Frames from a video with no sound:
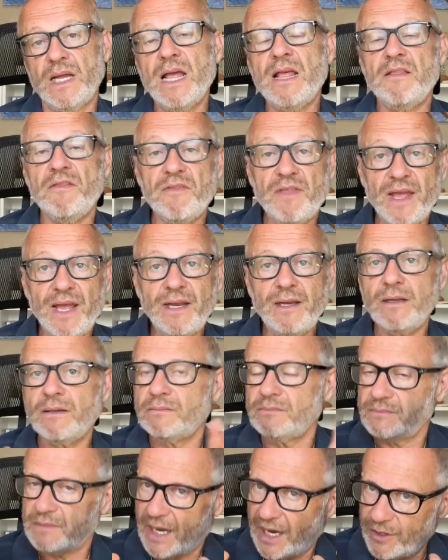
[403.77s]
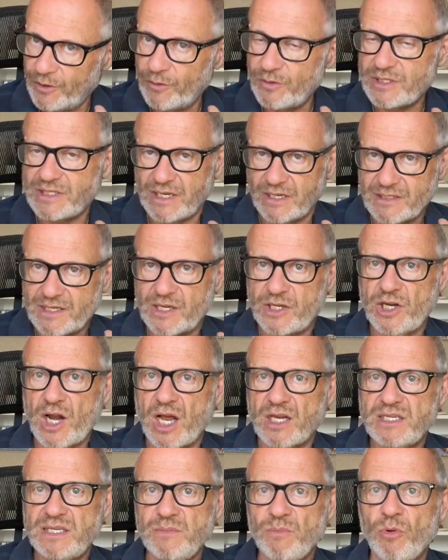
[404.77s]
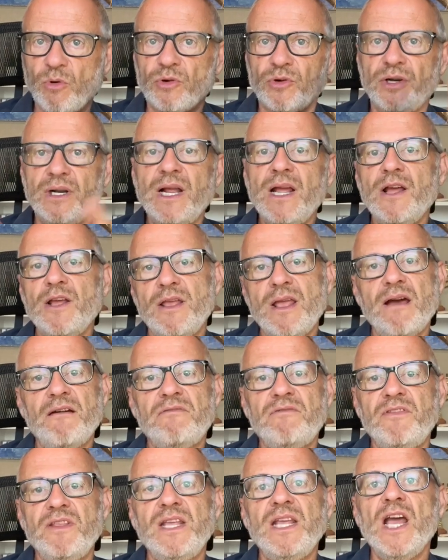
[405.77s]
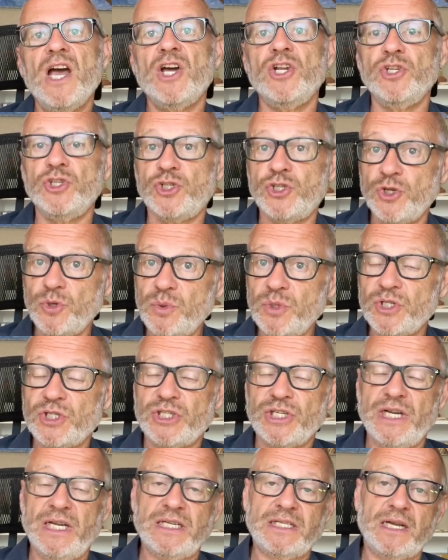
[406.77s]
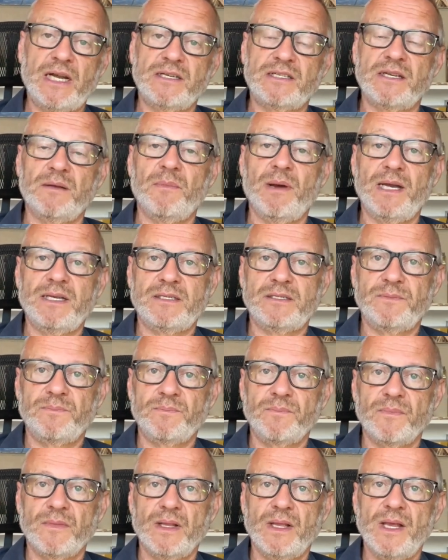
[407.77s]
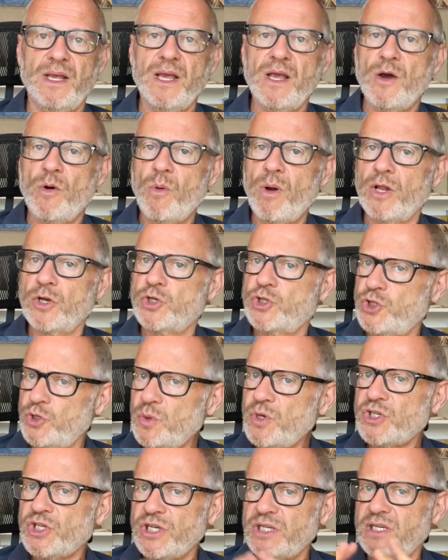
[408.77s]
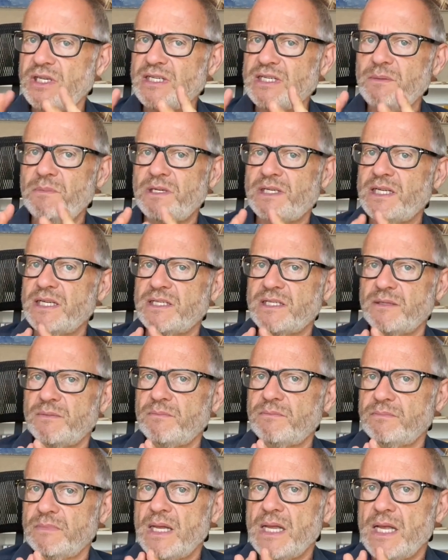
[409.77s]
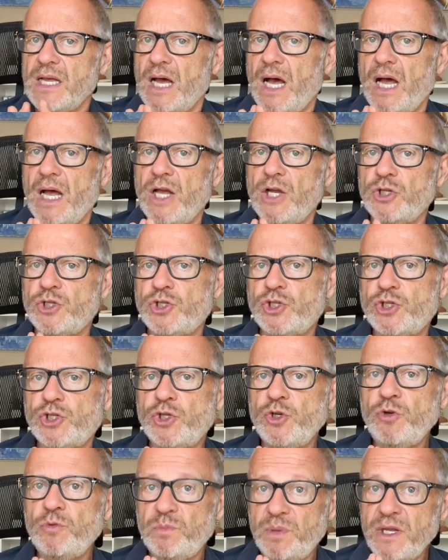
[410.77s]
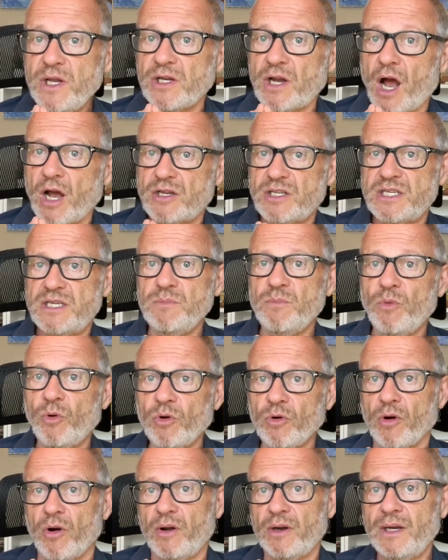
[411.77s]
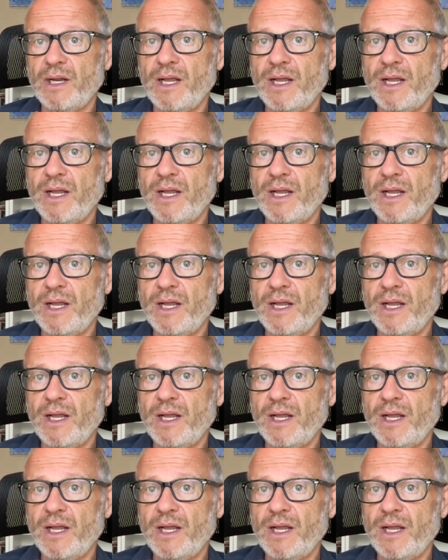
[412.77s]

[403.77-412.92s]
Then, I know it sounds like an oxymoron, you have the Jewish anti-Semite. Well, Jewish anti-Semitism should be an oxymoron.